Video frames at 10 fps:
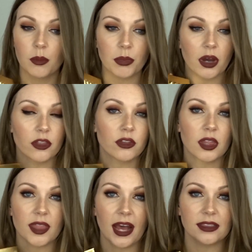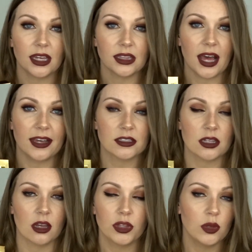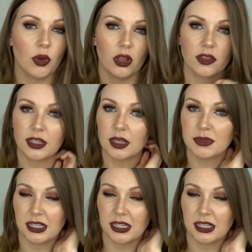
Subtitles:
But other than that, they last really well on the lips.